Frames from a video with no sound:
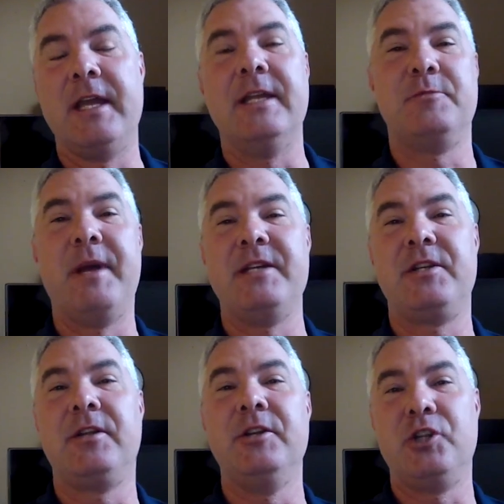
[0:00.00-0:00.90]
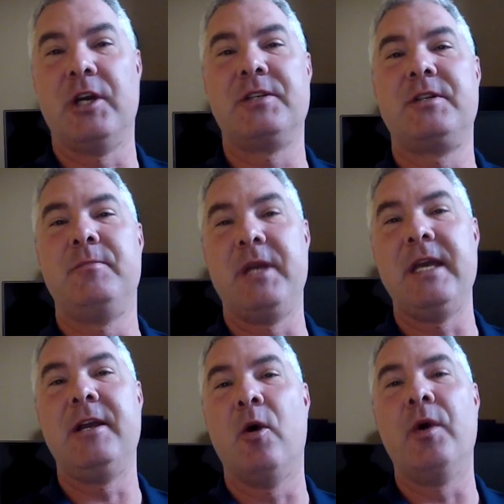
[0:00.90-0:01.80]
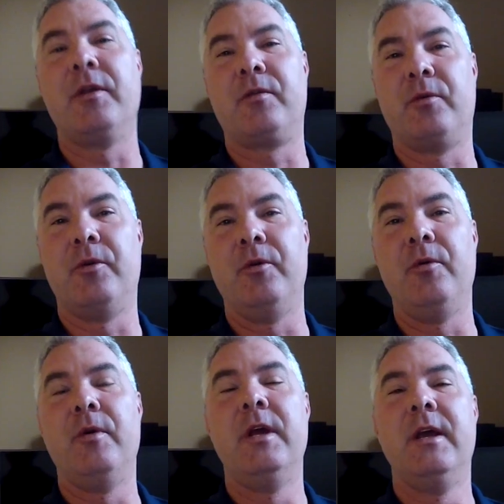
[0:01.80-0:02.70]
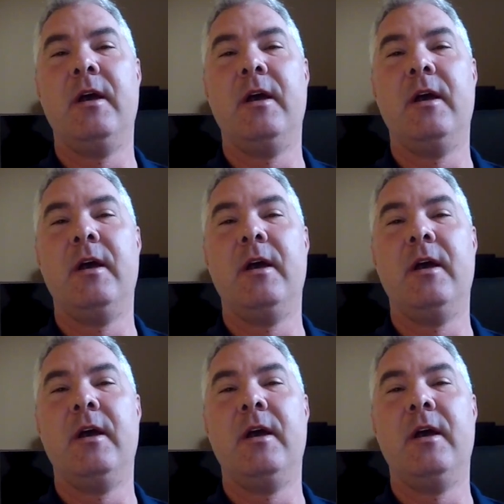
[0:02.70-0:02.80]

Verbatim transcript: It is basically just me going through